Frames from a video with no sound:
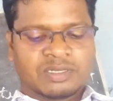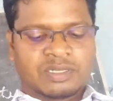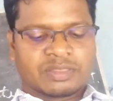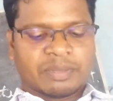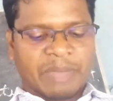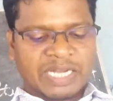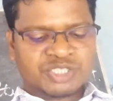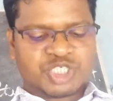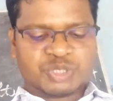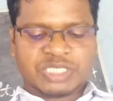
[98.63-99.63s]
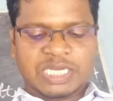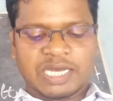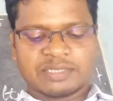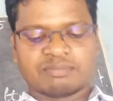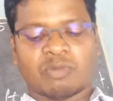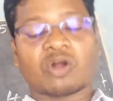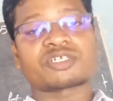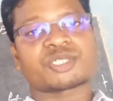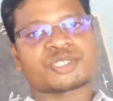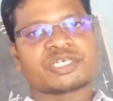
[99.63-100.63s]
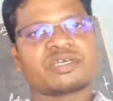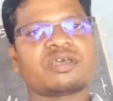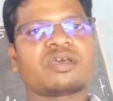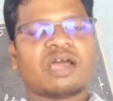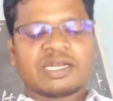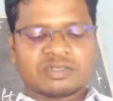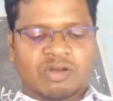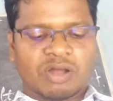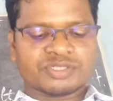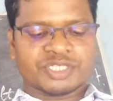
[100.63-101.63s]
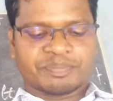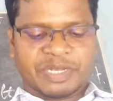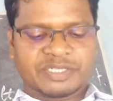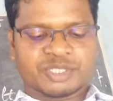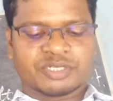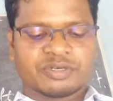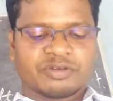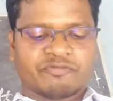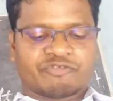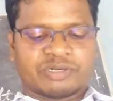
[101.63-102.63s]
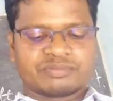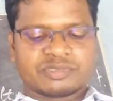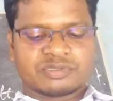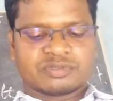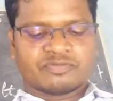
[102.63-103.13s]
The man should learn modesty and contentment from